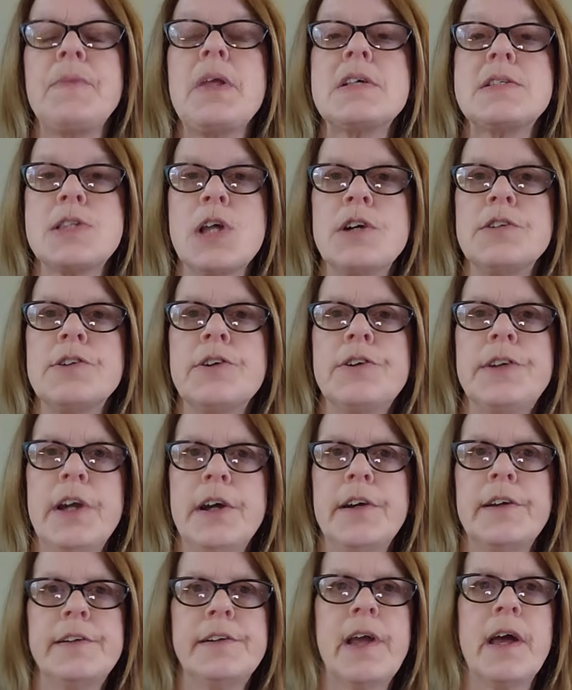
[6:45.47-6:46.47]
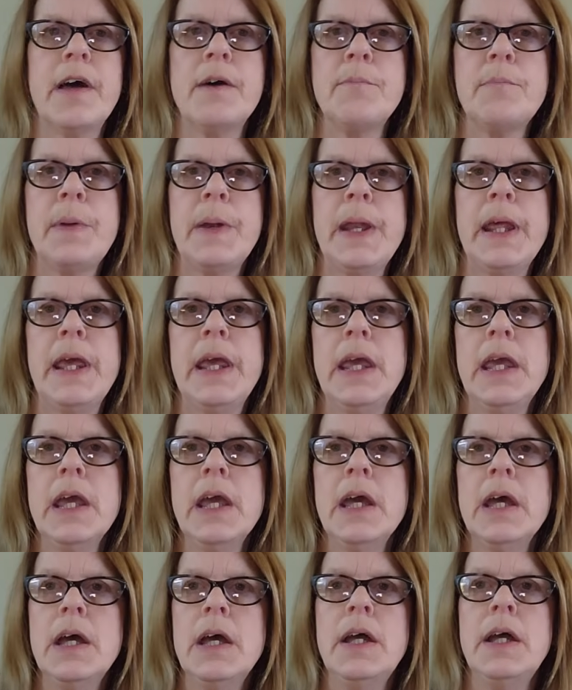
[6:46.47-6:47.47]
Sonder Yarn Company
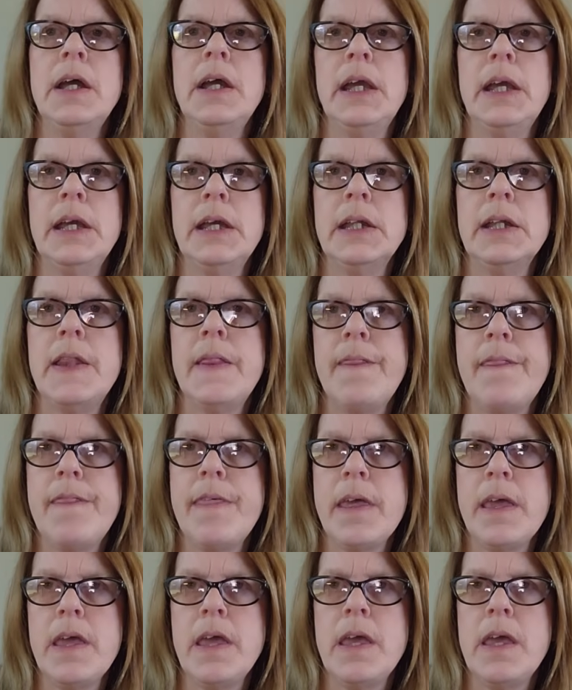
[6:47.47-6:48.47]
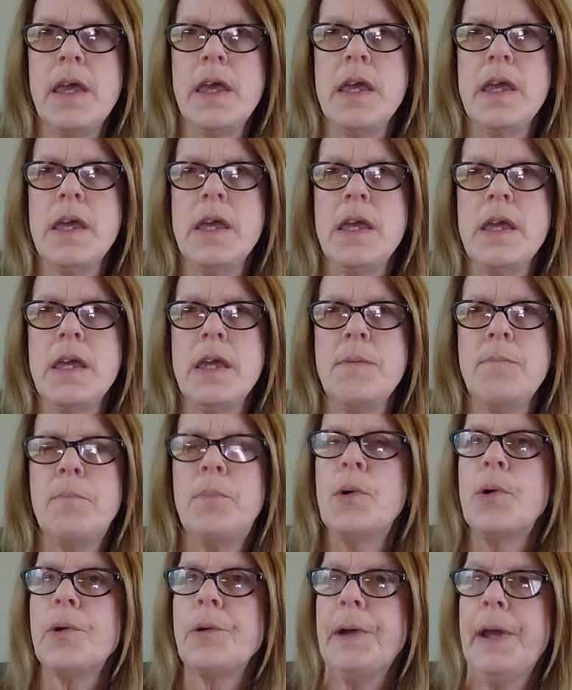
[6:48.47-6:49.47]
in the
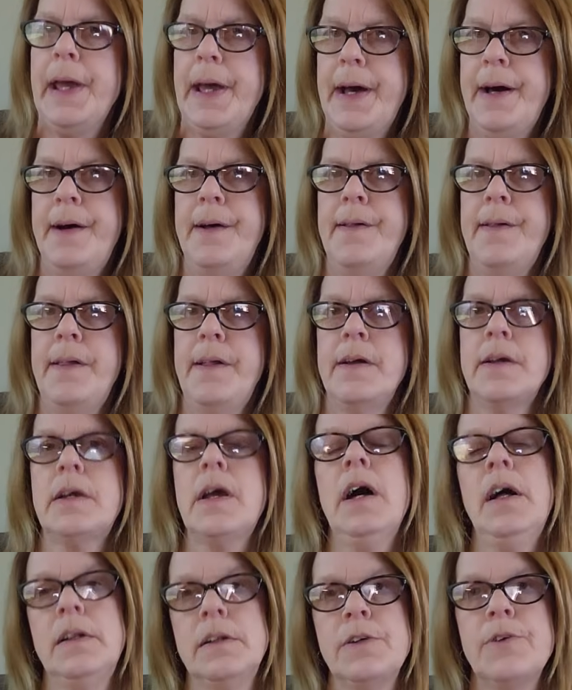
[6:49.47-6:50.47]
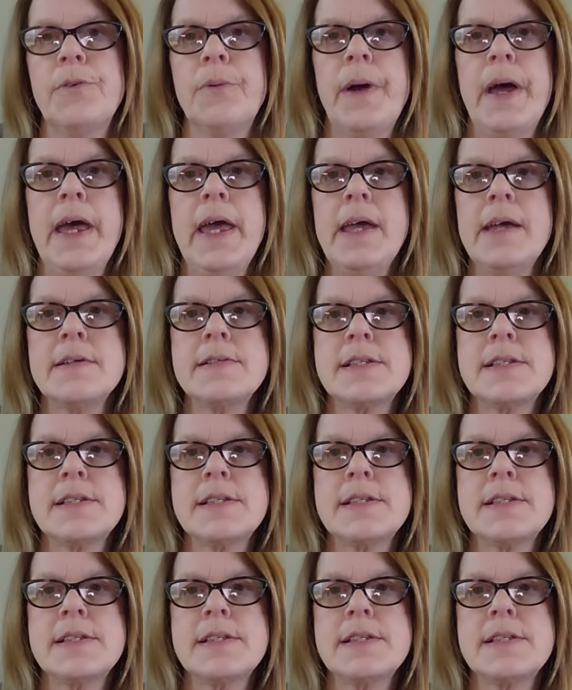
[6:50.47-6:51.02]
Boreal colorway.